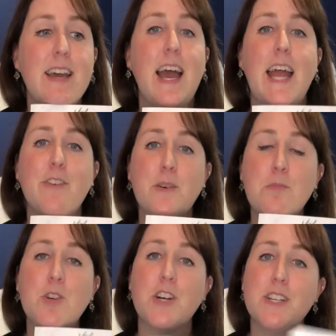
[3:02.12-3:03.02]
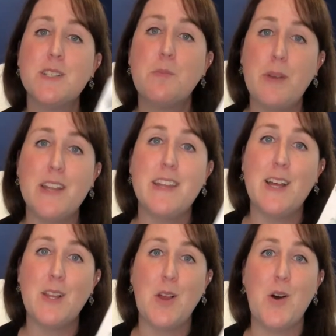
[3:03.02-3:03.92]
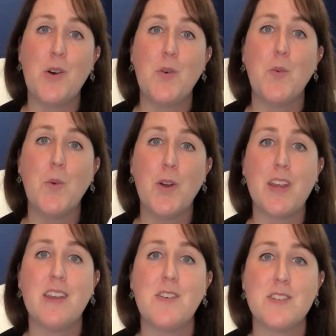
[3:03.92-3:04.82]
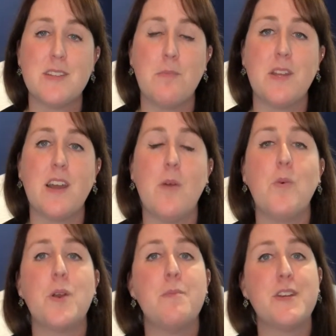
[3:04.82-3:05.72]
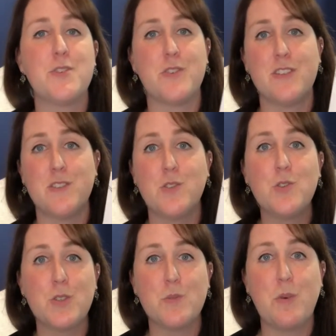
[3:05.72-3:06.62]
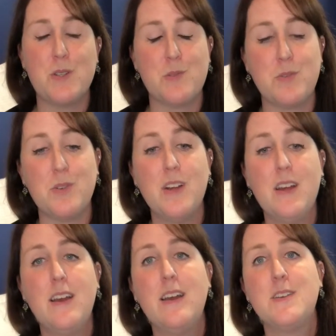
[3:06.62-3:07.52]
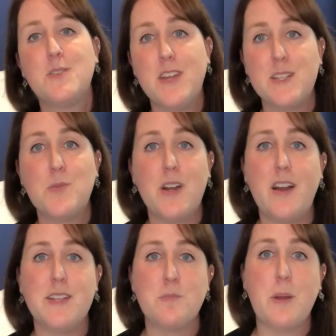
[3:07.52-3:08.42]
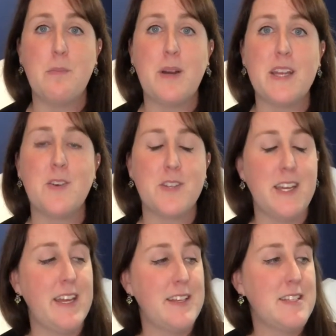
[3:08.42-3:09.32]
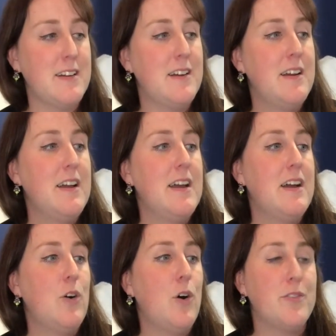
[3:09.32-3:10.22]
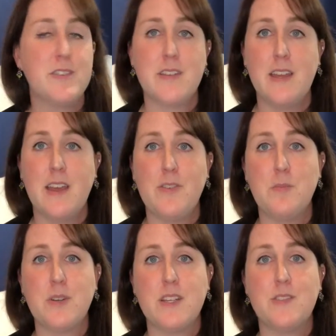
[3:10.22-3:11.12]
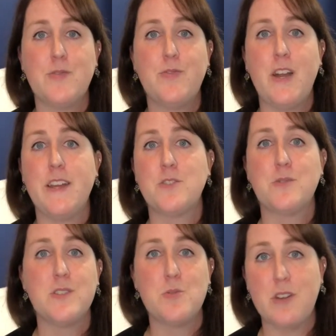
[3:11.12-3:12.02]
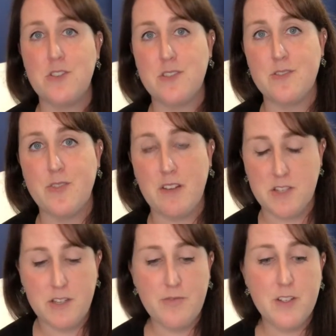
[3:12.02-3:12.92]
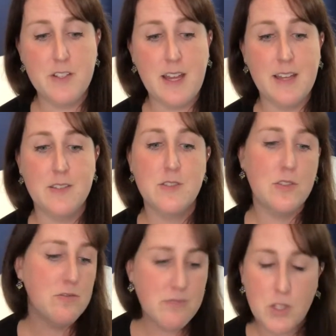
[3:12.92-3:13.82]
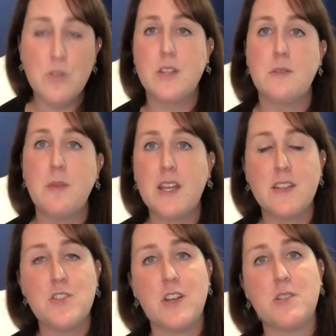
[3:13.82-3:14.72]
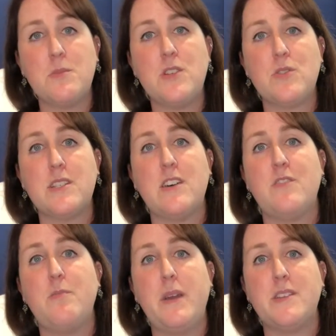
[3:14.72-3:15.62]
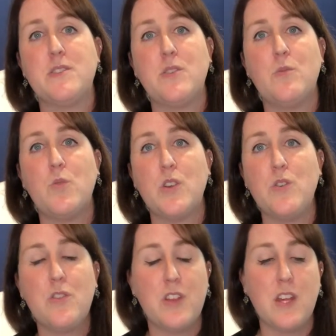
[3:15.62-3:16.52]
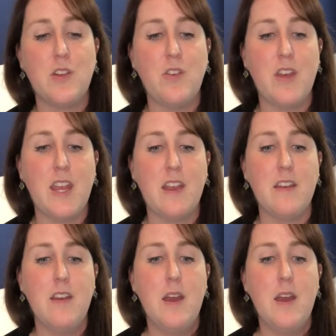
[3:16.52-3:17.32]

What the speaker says: And if I'm gonna spend that long working on something, I wanna make sure it's as good as possible. So that's why I spent money on an editor. Obviously, everybody's financial situation is very different, and so you can make the judgment yourself based on what you think you need.